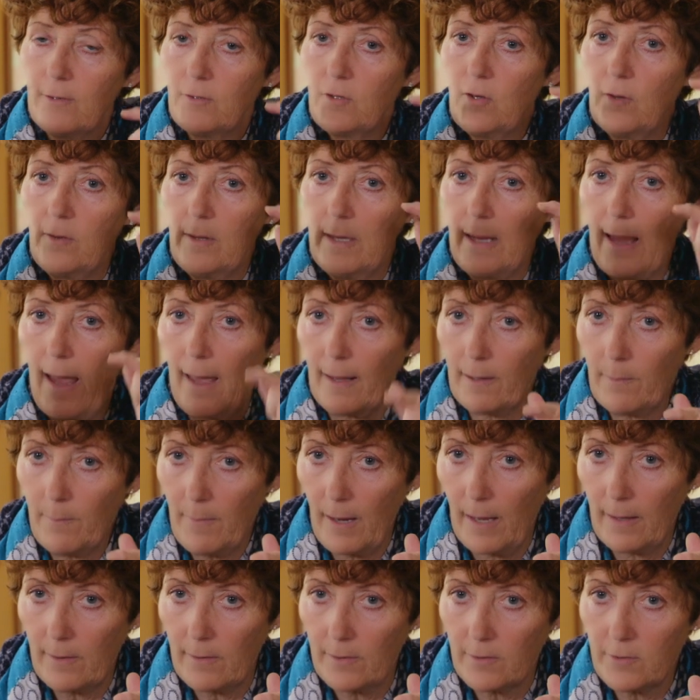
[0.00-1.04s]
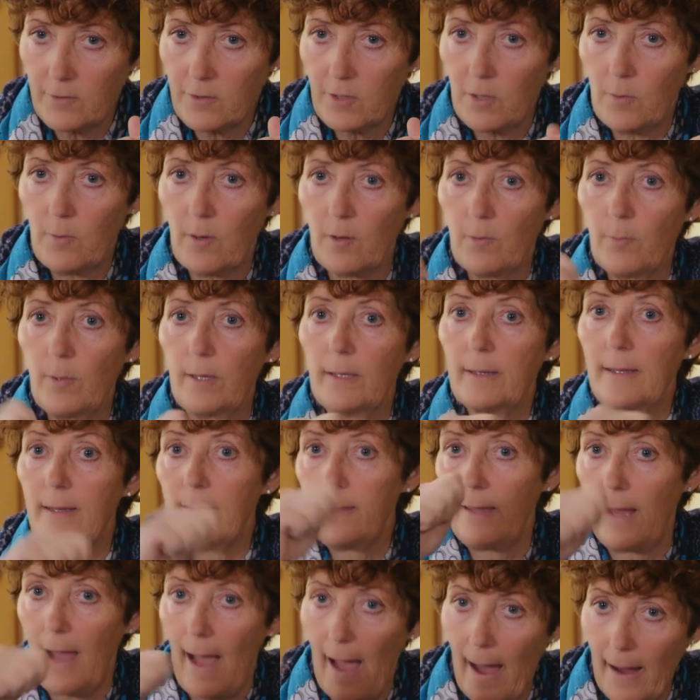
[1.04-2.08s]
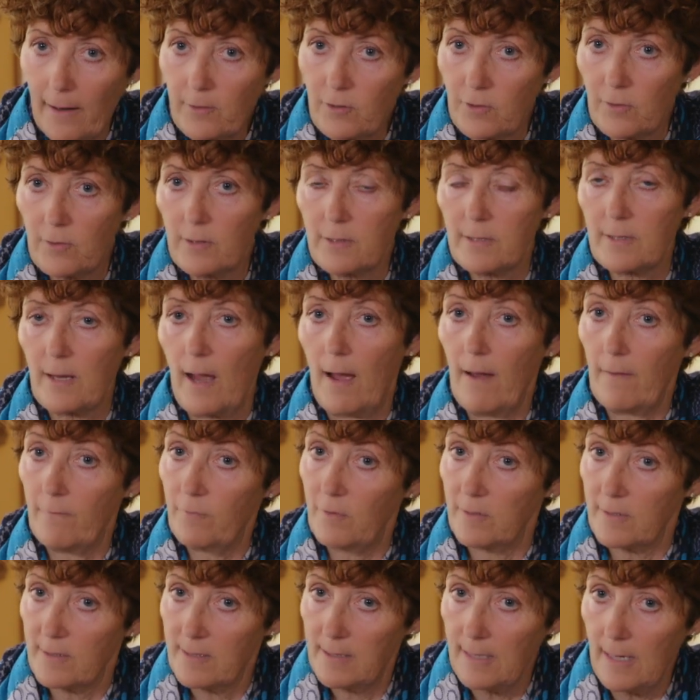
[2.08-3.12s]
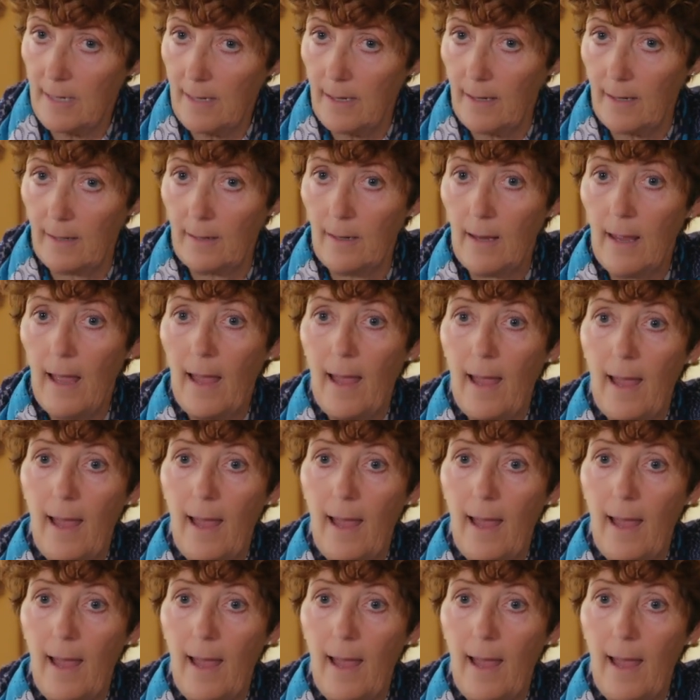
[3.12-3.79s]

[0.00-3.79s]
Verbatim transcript: to the animators, who are really the actors of the scene,